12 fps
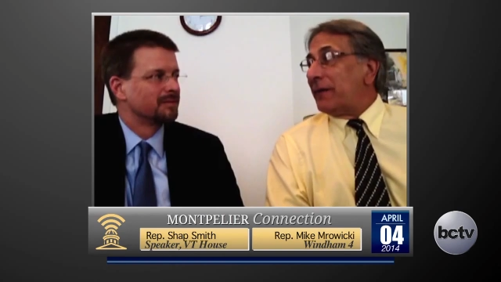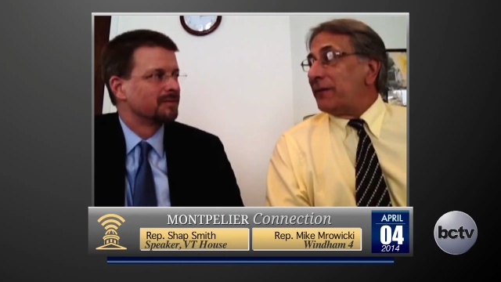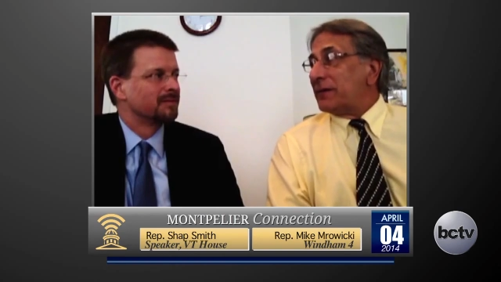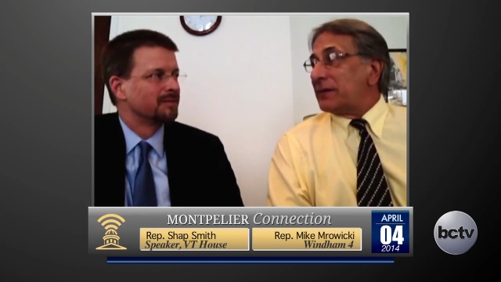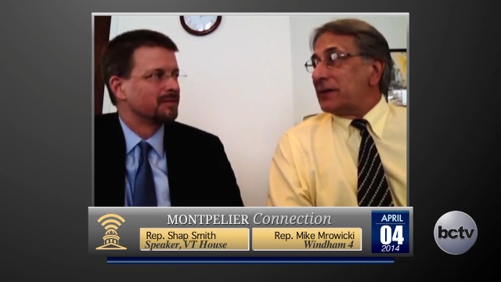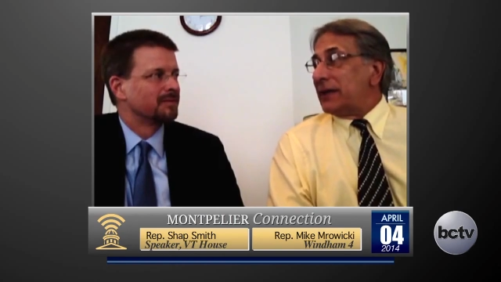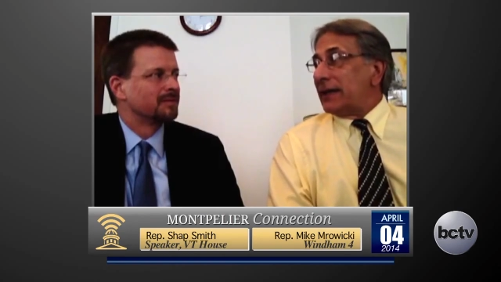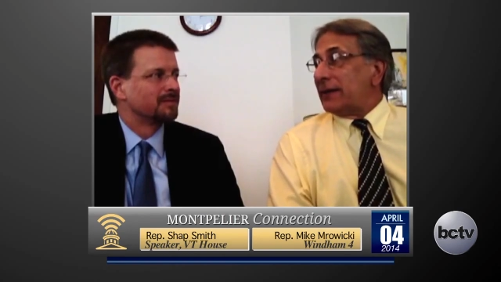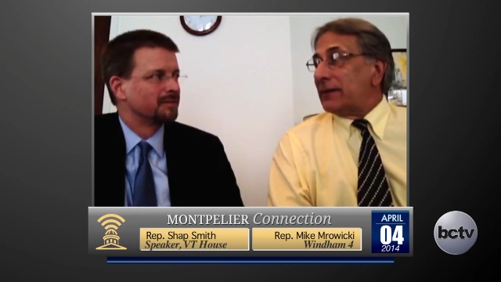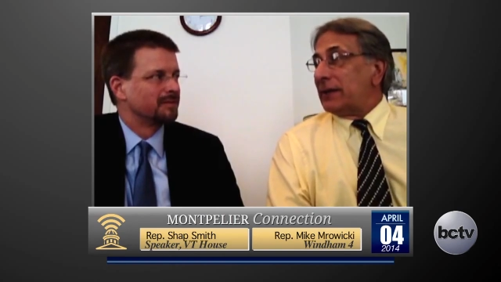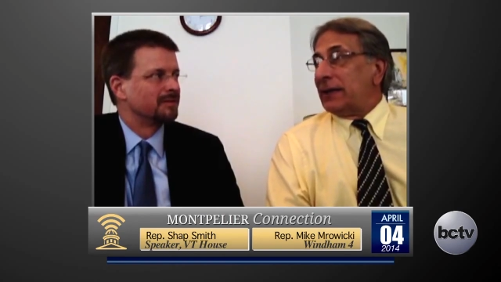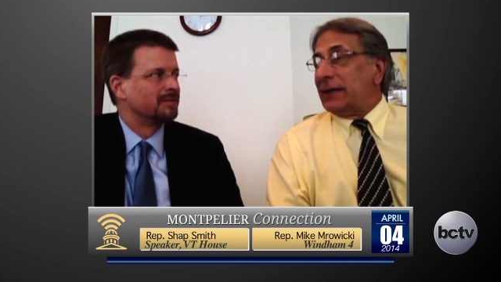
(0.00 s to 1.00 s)
Speaker 1: governors
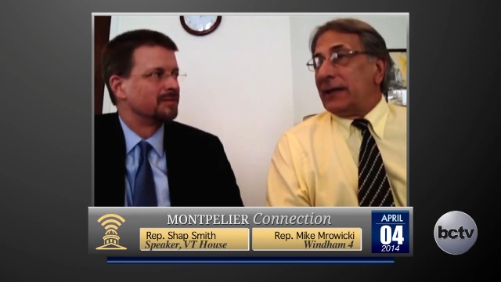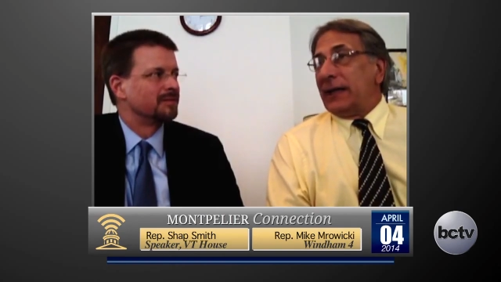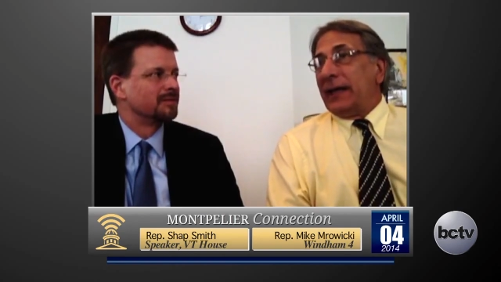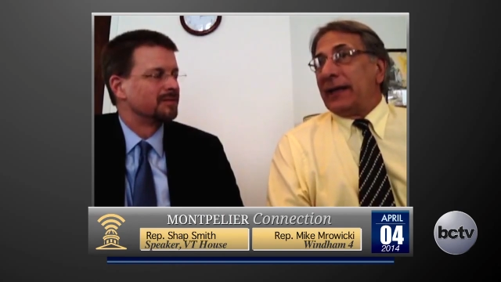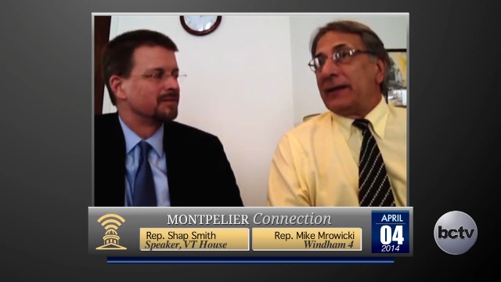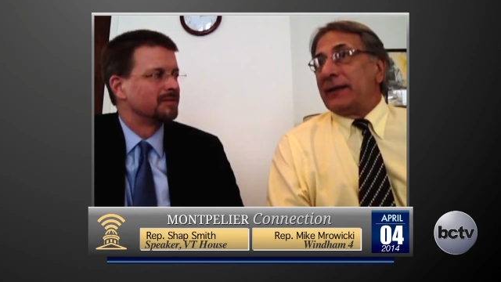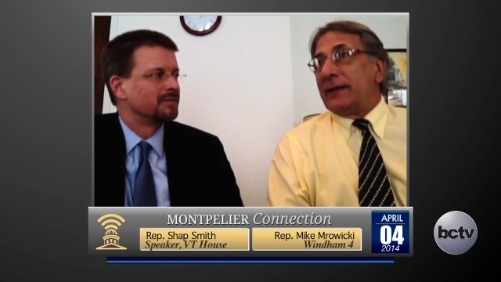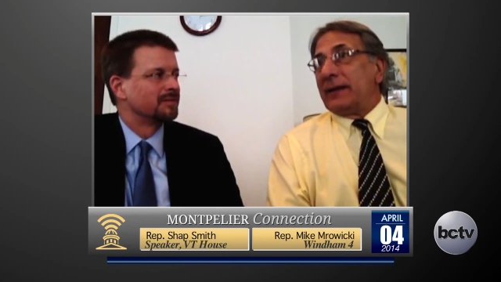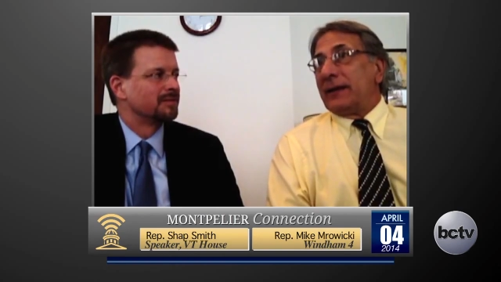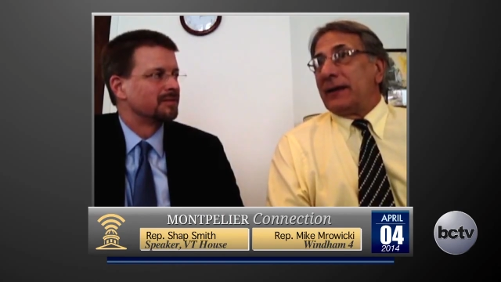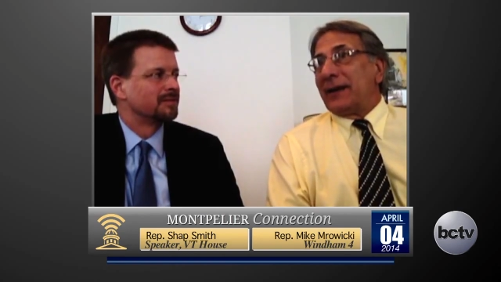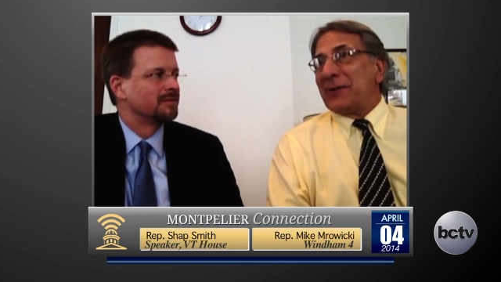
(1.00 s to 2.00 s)
now, mm-hmm. and
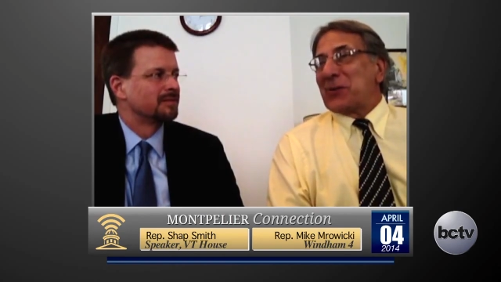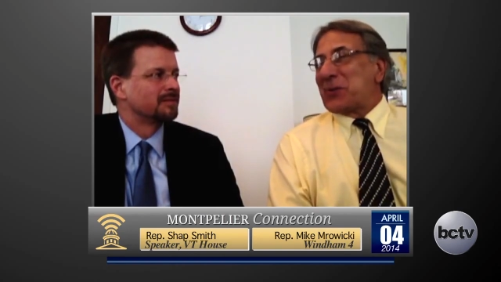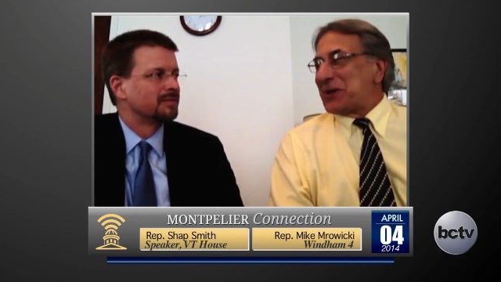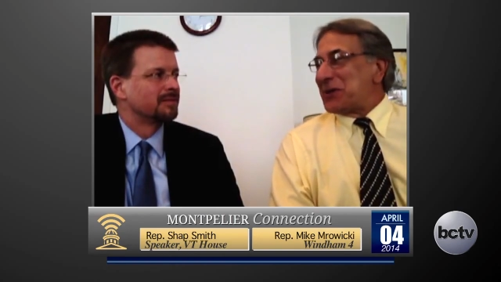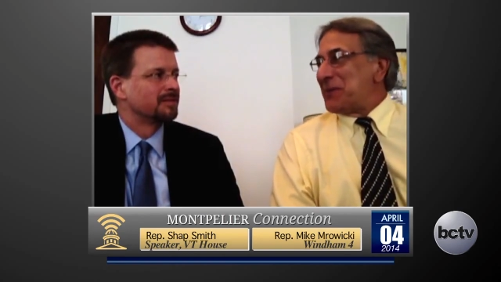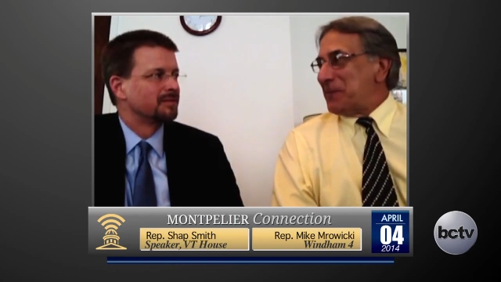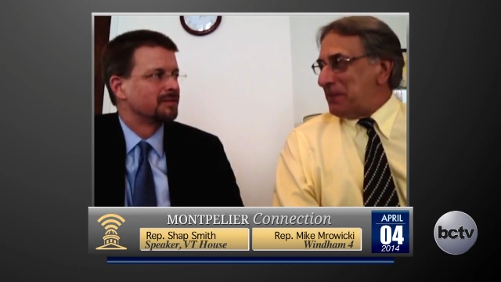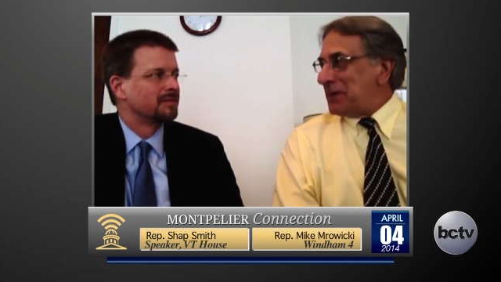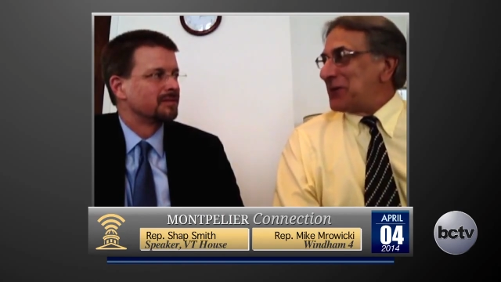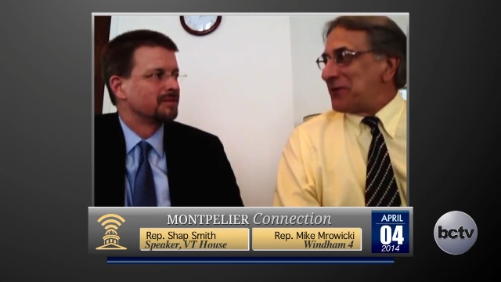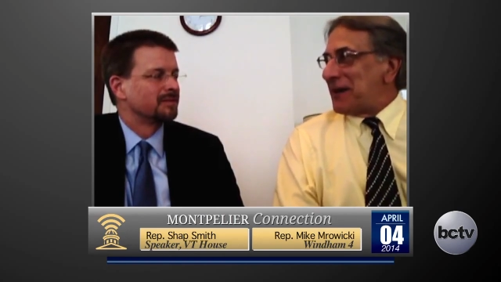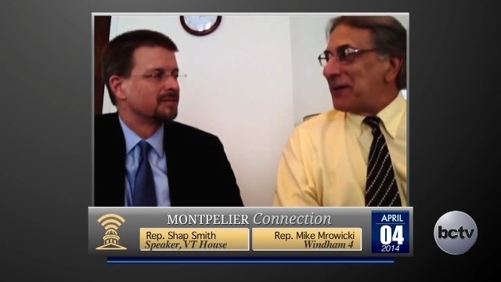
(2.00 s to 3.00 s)
I would much,
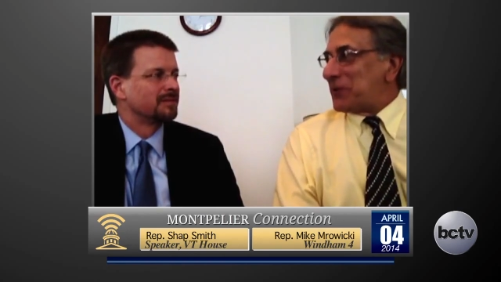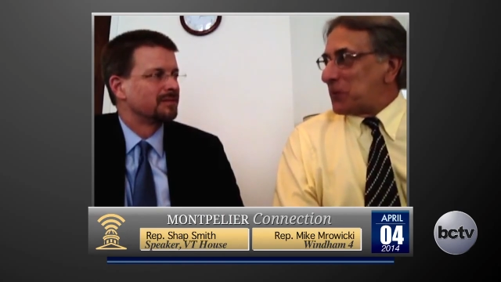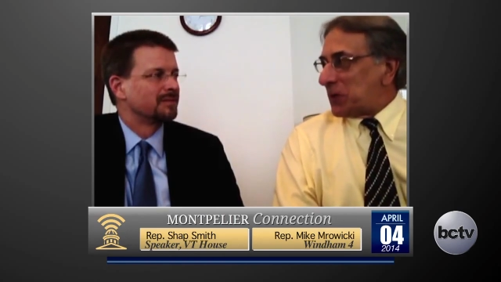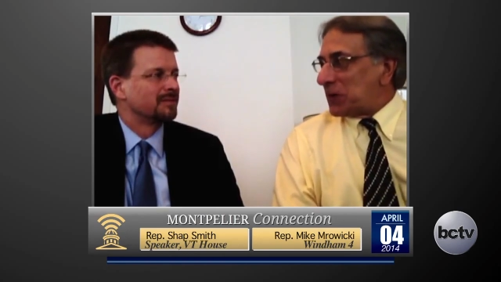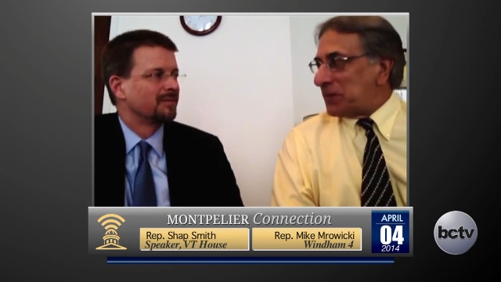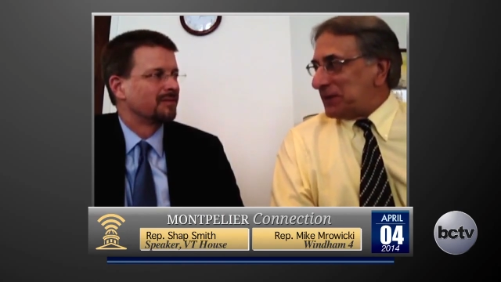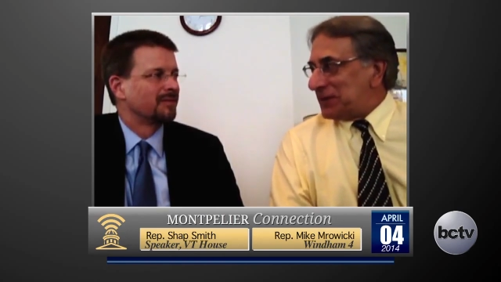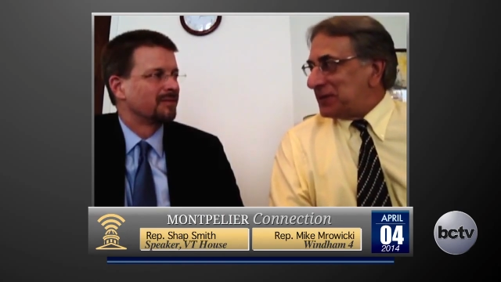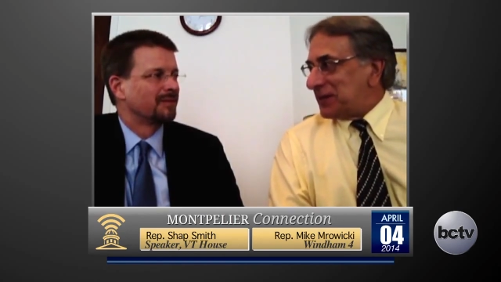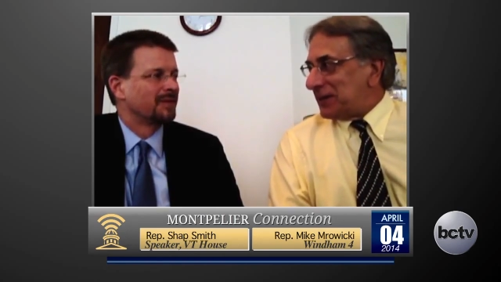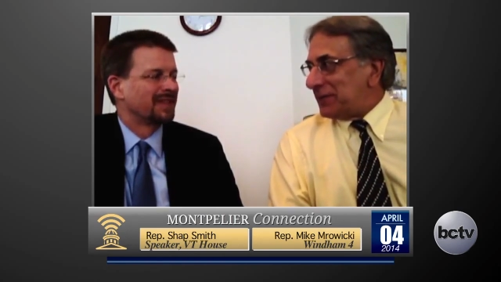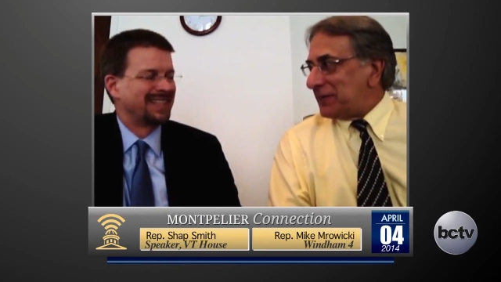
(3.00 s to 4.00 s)
much rather work with this
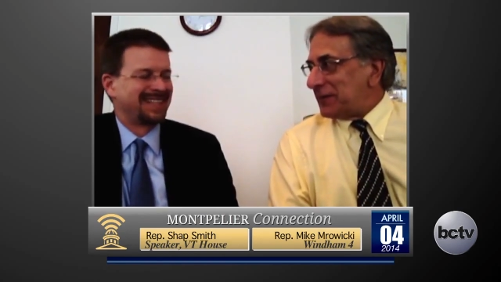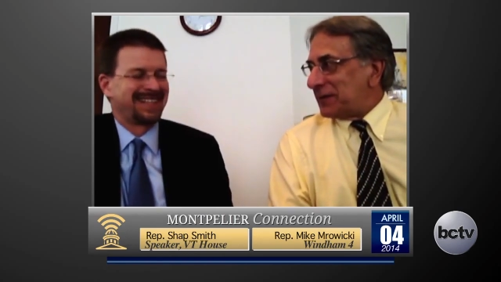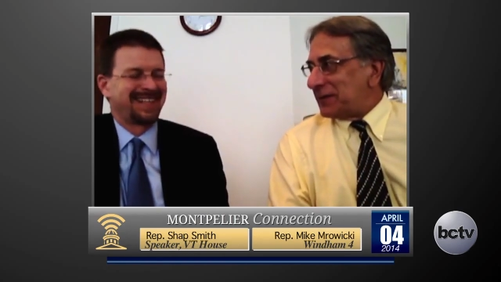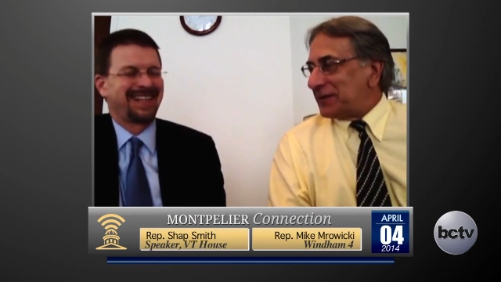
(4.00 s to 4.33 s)
governor.